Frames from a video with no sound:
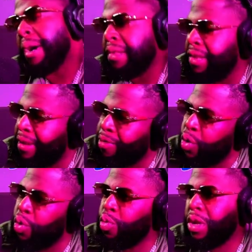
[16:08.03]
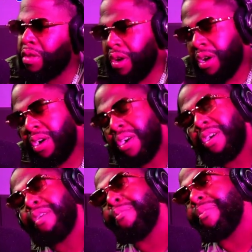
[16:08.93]
the ambassador of tourism,
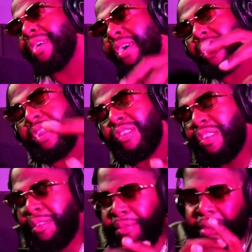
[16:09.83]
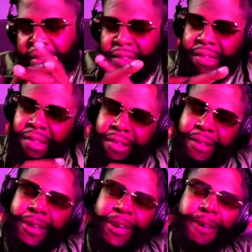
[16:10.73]
all of that stuff. Yes.